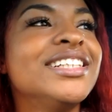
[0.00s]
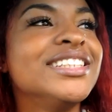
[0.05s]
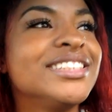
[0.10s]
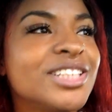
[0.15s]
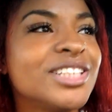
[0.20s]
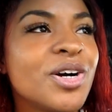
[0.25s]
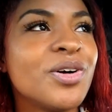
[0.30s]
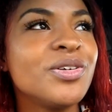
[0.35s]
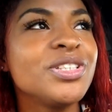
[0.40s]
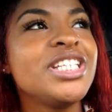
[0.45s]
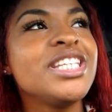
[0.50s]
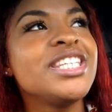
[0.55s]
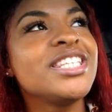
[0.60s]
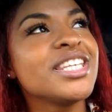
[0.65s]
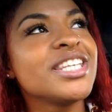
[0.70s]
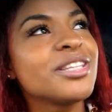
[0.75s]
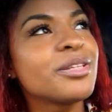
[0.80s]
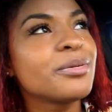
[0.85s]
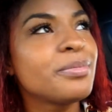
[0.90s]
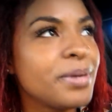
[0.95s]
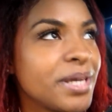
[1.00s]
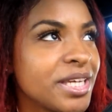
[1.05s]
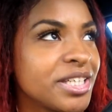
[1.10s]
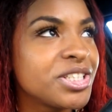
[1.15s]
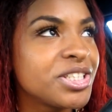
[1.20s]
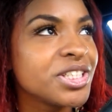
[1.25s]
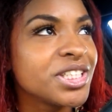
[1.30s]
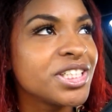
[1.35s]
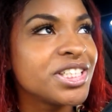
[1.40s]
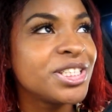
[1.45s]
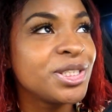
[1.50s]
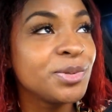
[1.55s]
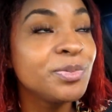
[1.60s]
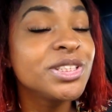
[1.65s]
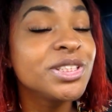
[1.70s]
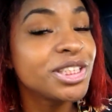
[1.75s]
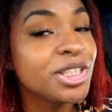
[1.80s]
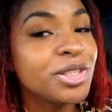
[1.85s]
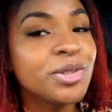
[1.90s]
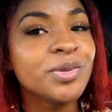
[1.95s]
So she sent the picture. She
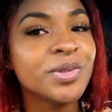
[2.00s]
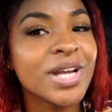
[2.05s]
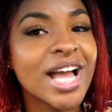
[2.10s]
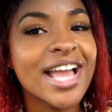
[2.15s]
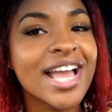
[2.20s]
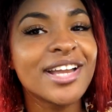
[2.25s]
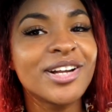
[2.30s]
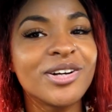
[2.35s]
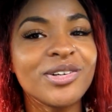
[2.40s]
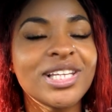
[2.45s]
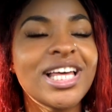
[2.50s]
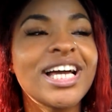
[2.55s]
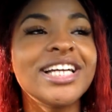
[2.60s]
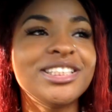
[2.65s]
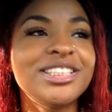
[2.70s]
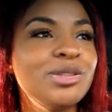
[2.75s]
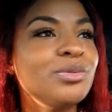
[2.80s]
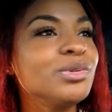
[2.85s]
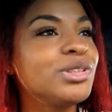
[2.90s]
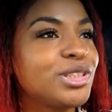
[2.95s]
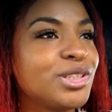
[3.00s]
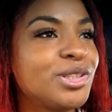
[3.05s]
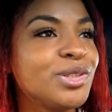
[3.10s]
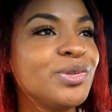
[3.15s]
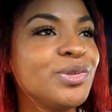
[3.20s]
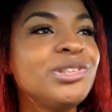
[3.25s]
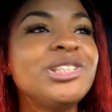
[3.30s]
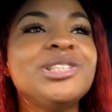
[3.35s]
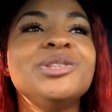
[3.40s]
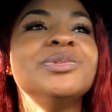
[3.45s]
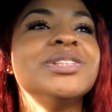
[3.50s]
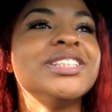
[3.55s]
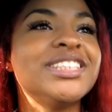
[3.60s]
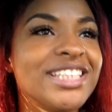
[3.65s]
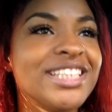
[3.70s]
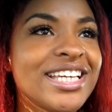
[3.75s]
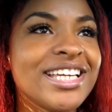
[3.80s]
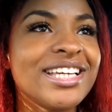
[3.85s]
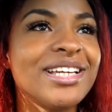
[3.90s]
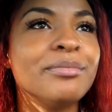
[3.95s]
was cute, I ain't gonna lie. She was cute, she was
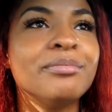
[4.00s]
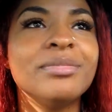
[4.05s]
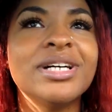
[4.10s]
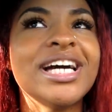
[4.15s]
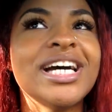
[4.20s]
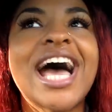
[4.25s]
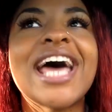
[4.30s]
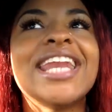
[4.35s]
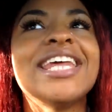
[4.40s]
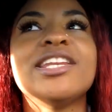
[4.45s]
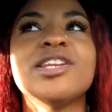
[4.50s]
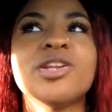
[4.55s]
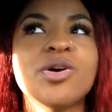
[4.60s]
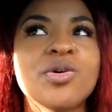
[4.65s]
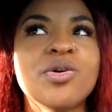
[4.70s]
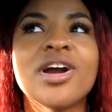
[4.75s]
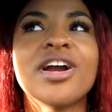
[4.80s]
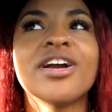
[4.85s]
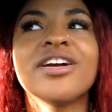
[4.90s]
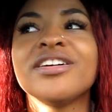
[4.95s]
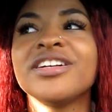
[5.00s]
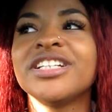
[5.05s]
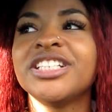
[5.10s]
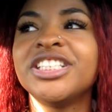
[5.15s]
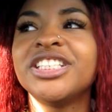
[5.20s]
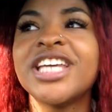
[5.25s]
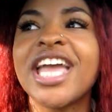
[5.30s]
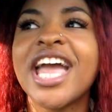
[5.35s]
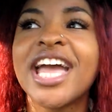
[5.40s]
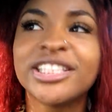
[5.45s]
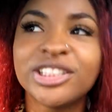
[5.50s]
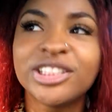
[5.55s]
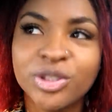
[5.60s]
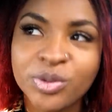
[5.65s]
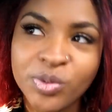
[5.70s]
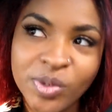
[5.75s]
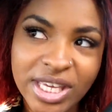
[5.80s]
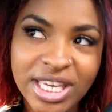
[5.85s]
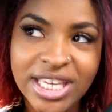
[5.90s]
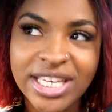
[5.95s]
thick, but I didn't know her. She had
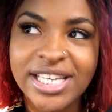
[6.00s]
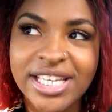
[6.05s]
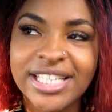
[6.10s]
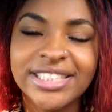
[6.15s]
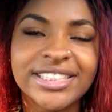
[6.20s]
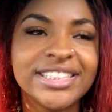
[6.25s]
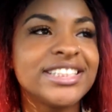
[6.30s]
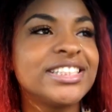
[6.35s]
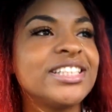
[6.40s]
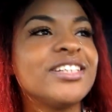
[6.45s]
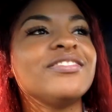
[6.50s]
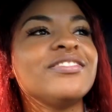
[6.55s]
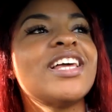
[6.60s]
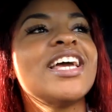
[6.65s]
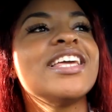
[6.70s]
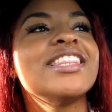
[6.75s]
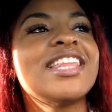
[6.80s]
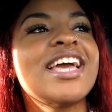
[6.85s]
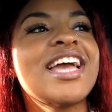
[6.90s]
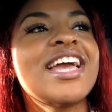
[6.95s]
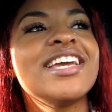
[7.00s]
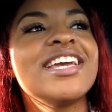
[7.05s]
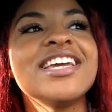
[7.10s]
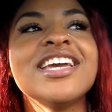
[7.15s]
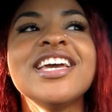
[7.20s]
2 kids and stuff like that.